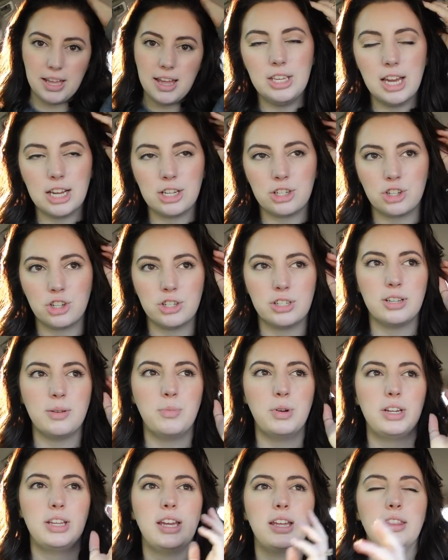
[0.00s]
Yeah, sure,
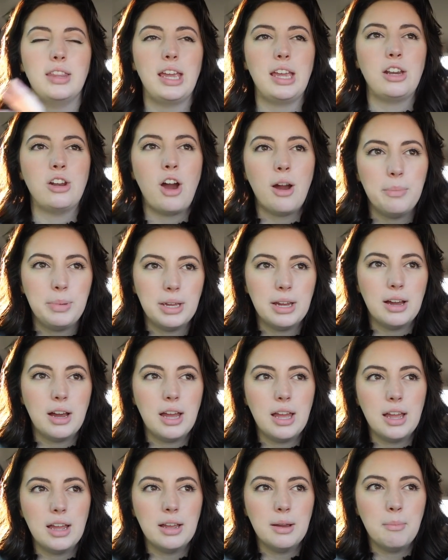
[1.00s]
someone can, like, not be
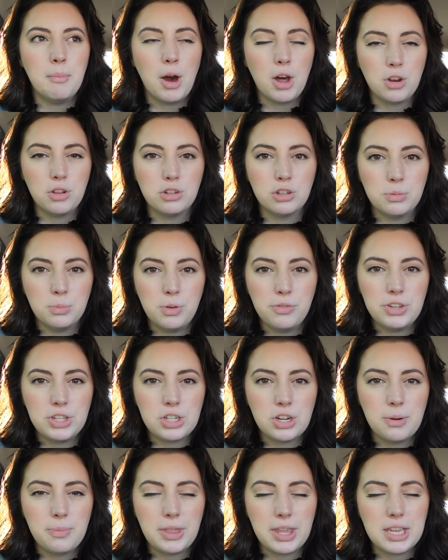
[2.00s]
a model or a movie
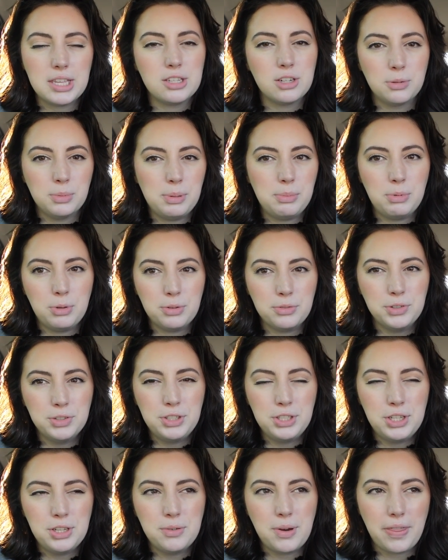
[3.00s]
star, but they can still be beautiful to
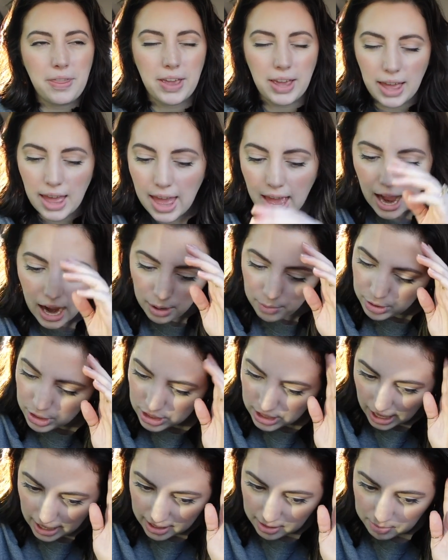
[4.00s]
you. And, like, I wish
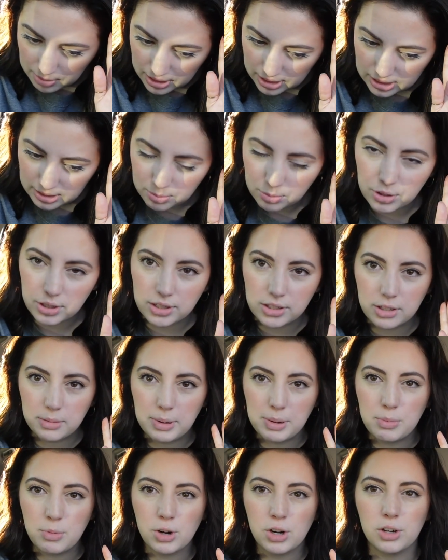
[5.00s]
that had been explored a little
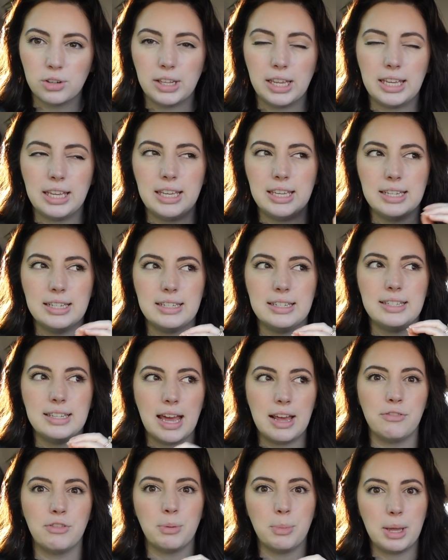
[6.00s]
bit more, or like he had
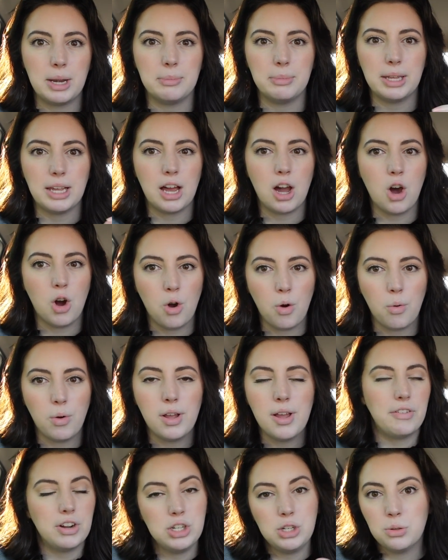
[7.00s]
said verbatim like, oh, I
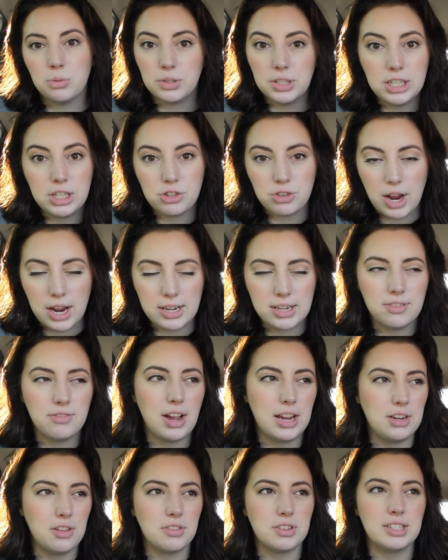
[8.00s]
find you really attractive. I
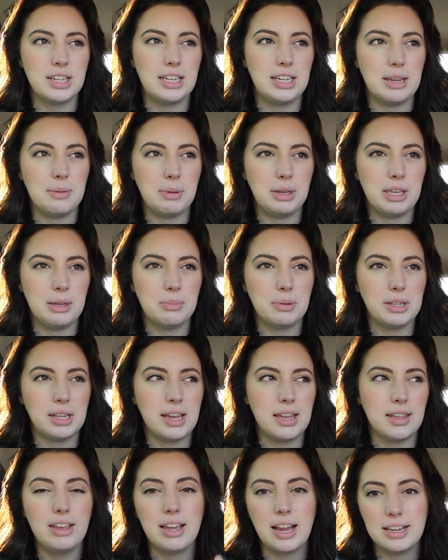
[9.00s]
know that's like nitpicky, but
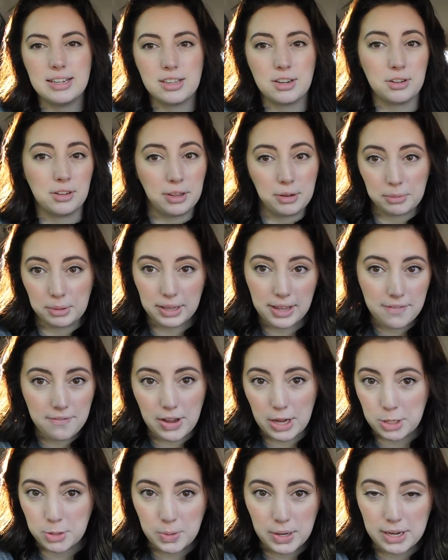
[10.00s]
like guys that are like really
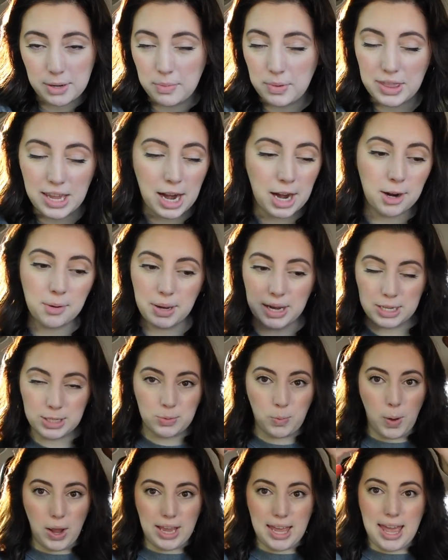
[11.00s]
infatuated with the heroines,
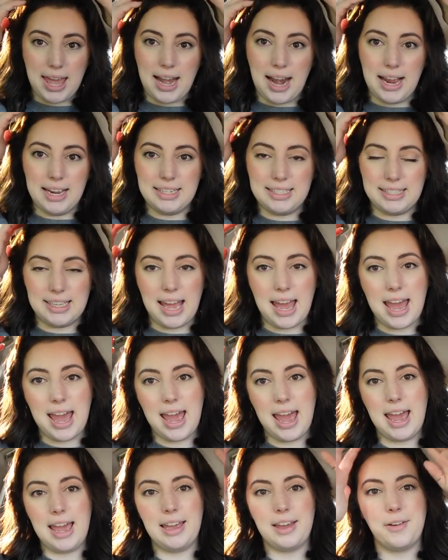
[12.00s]
what can I say?